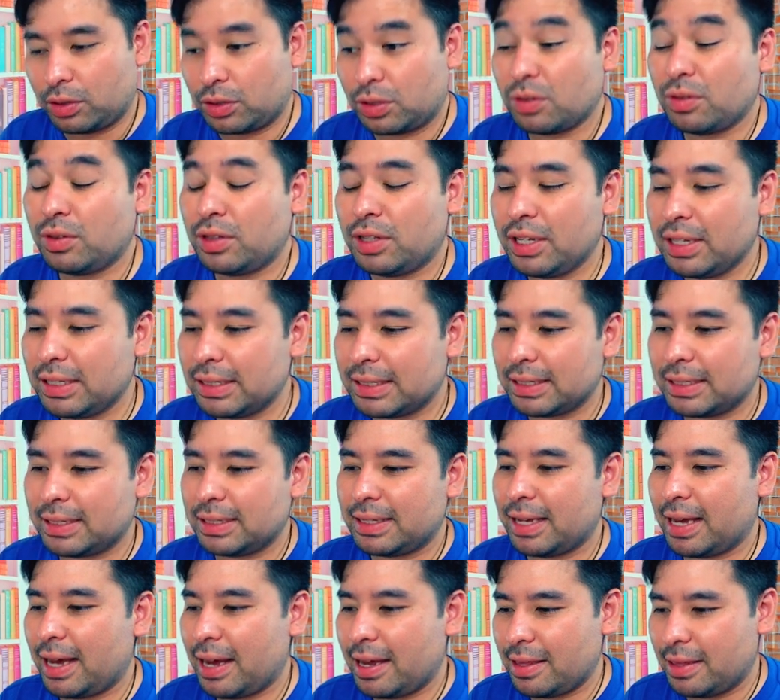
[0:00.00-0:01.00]
So, this is
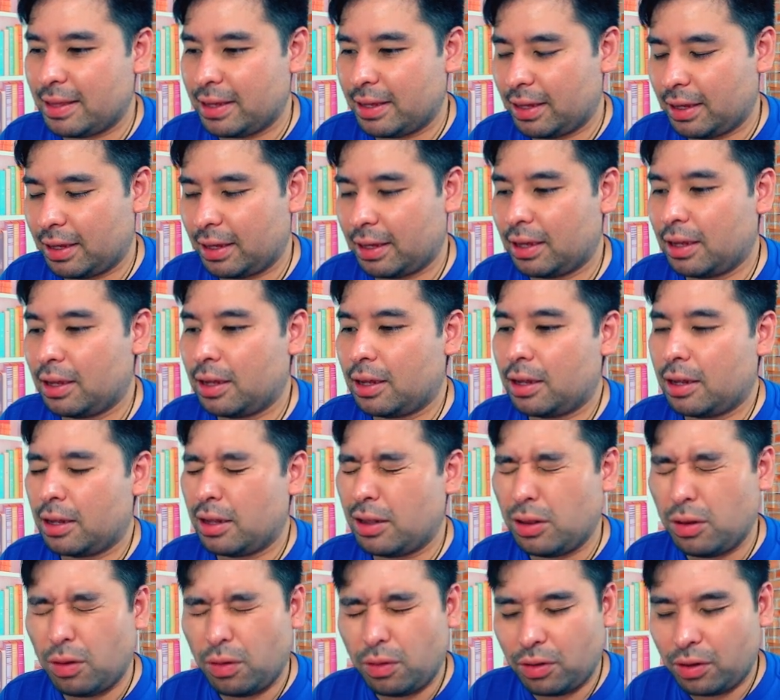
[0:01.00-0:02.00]
the idea.
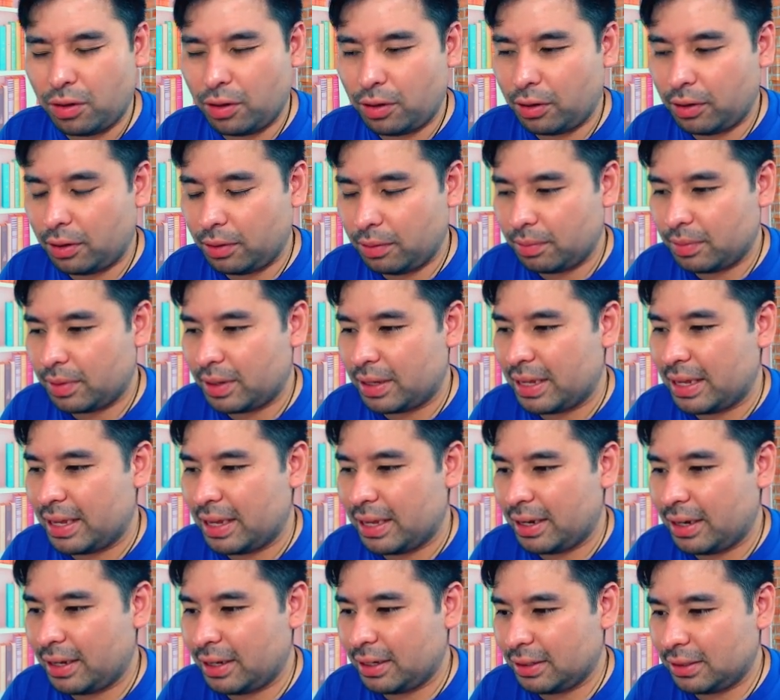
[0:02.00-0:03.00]
Longer
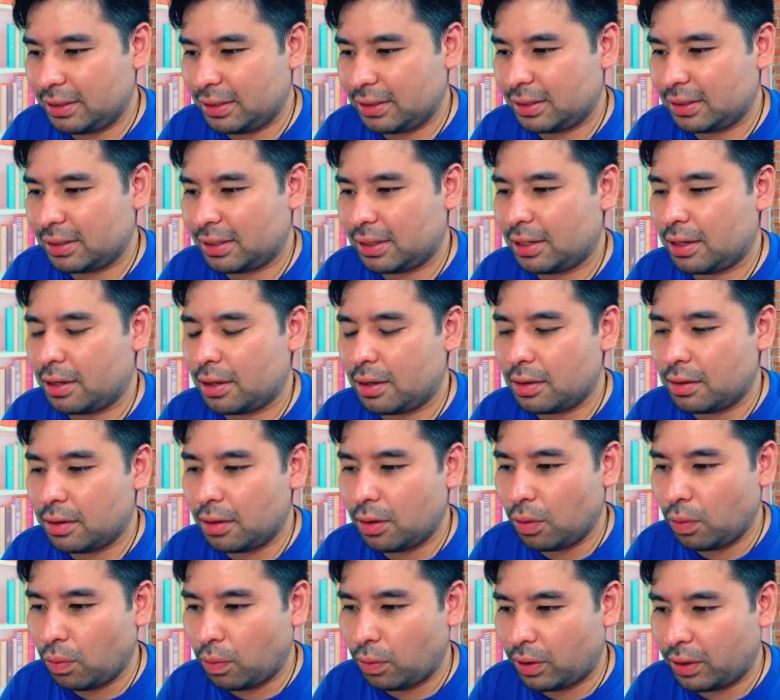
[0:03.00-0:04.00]
it is,
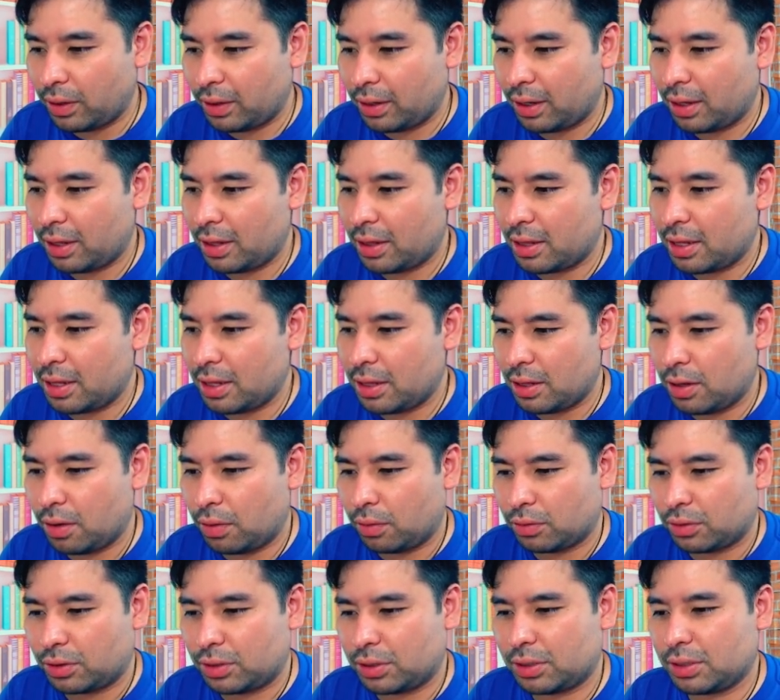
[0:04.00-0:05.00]
lower the
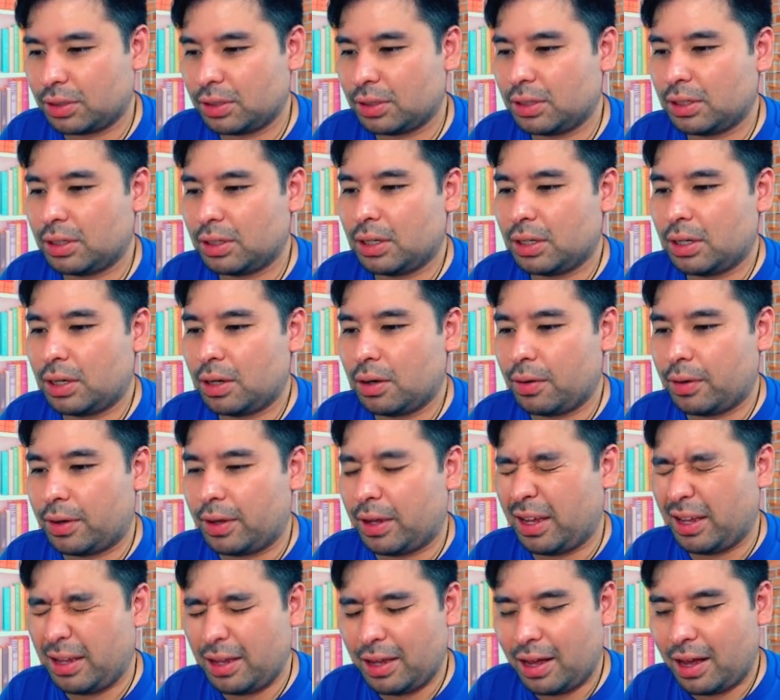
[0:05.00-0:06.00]
note,
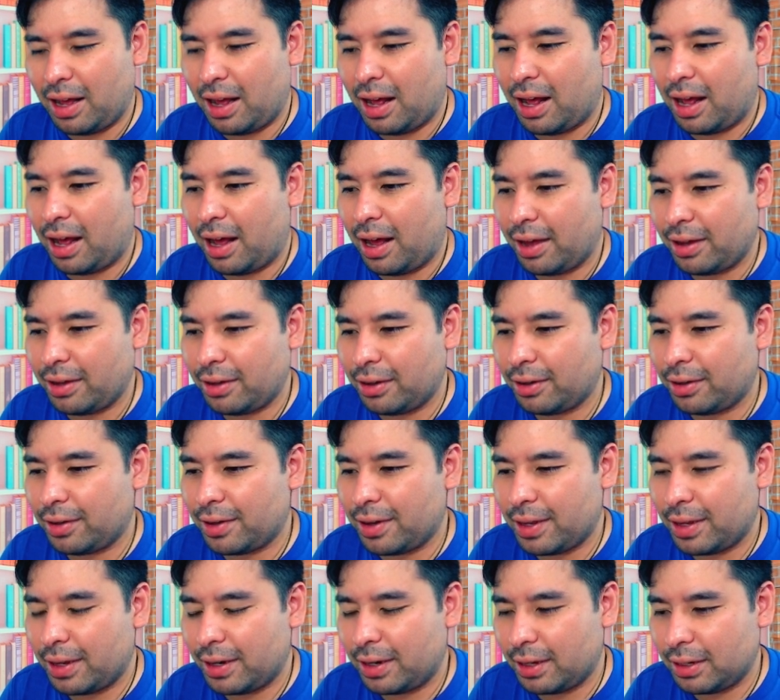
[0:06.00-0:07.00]
ok? Higher
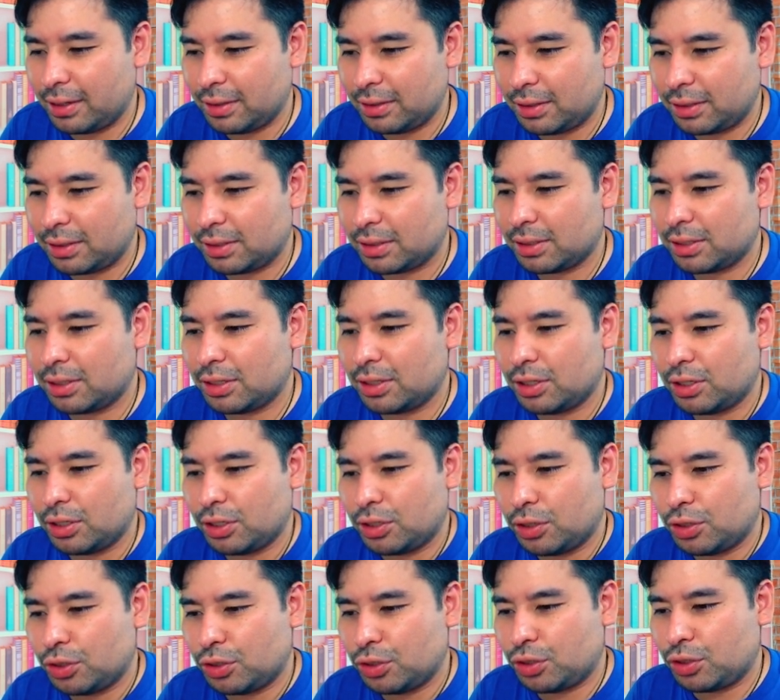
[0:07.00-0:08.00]
it is,
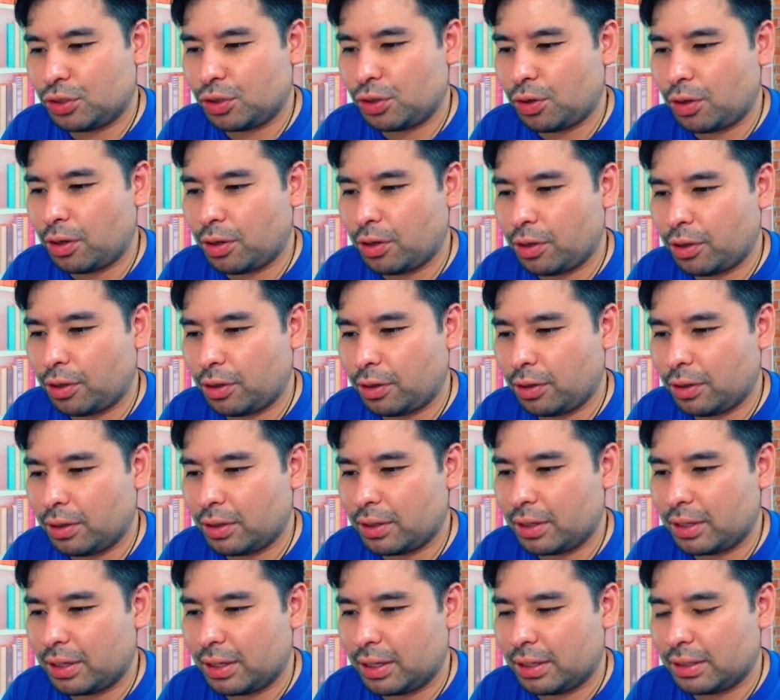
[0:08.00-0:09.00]
shorter
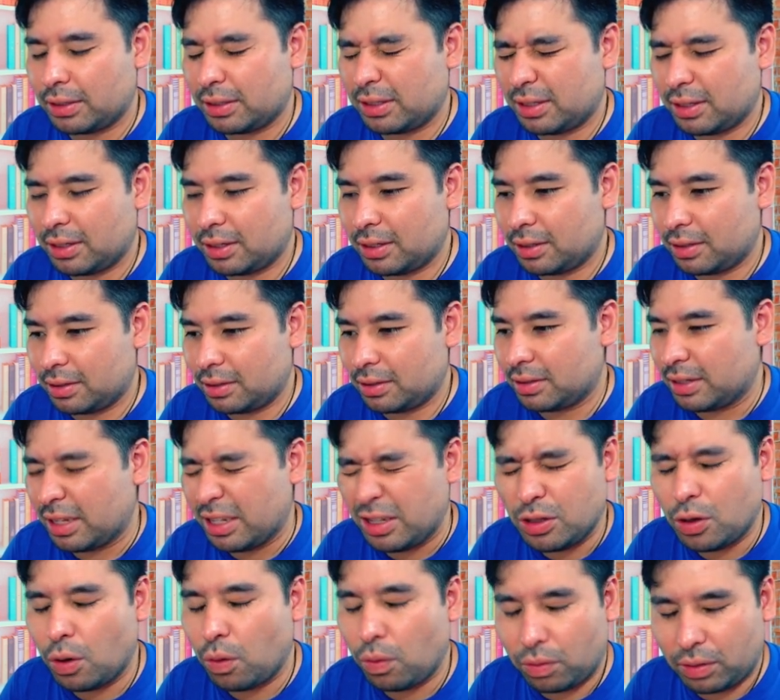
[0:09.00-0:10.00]
is the
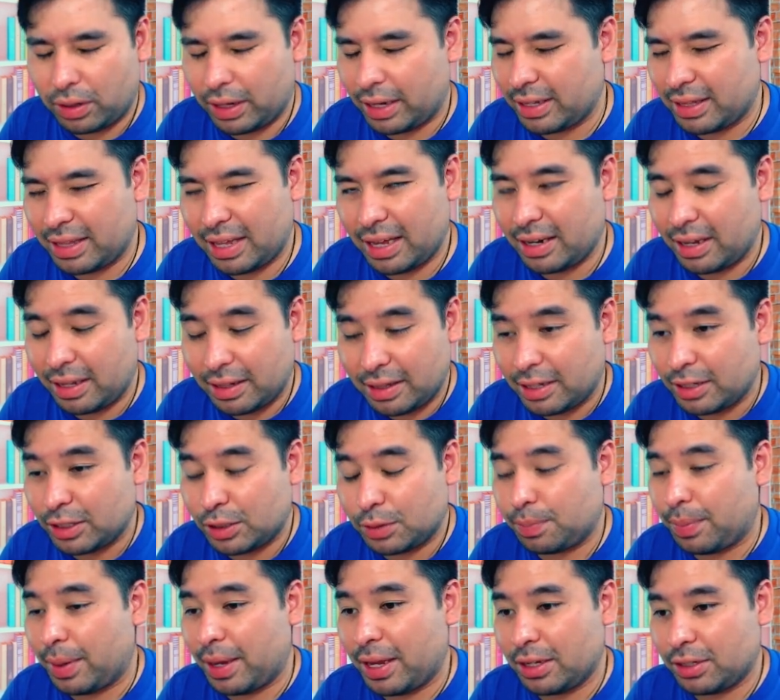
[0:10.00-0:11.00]
note, like that, the
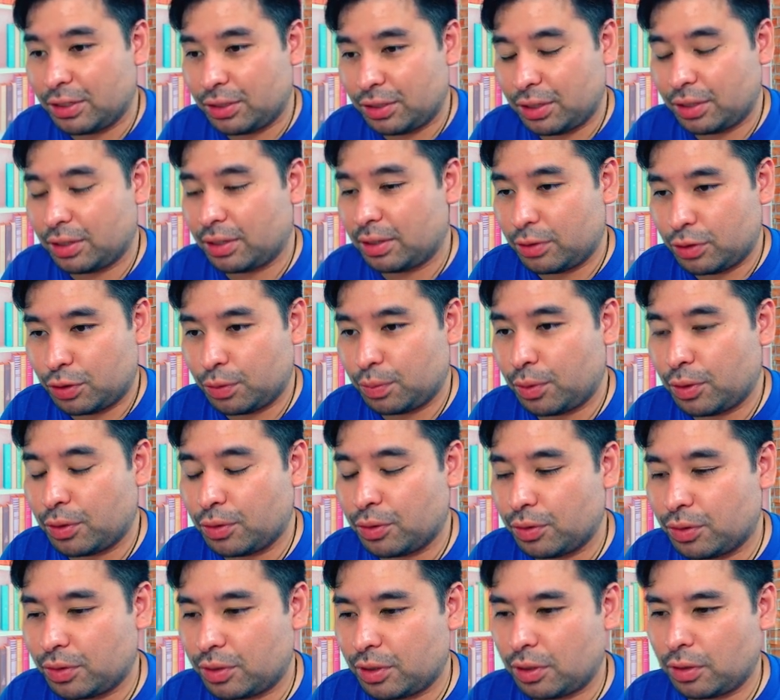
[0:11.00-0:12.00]
space here to
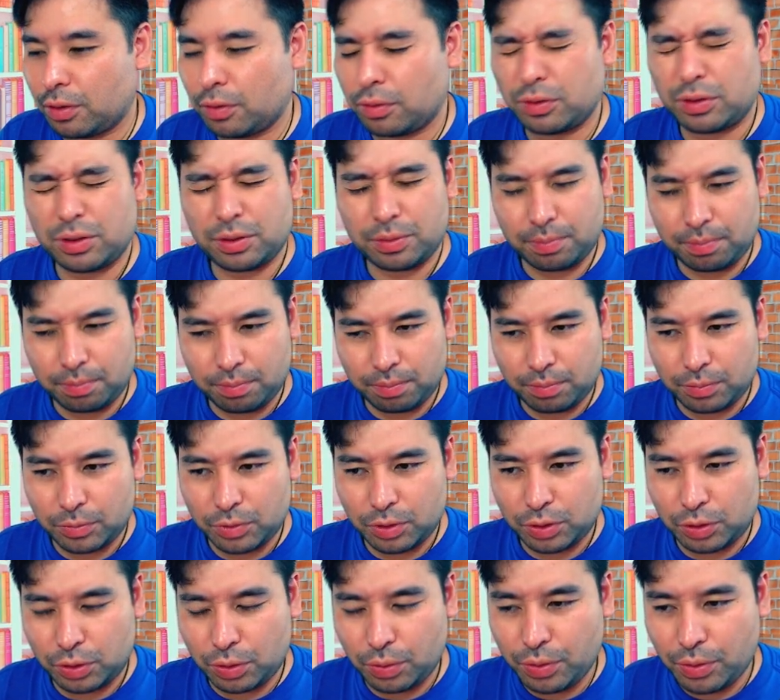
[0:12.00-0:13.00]
produce the note.
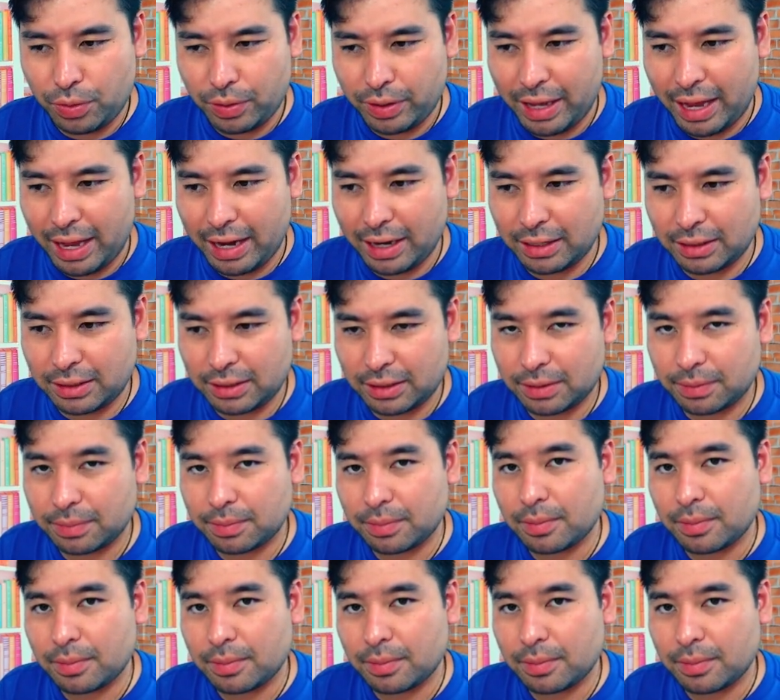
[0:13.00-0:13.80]
So you get it?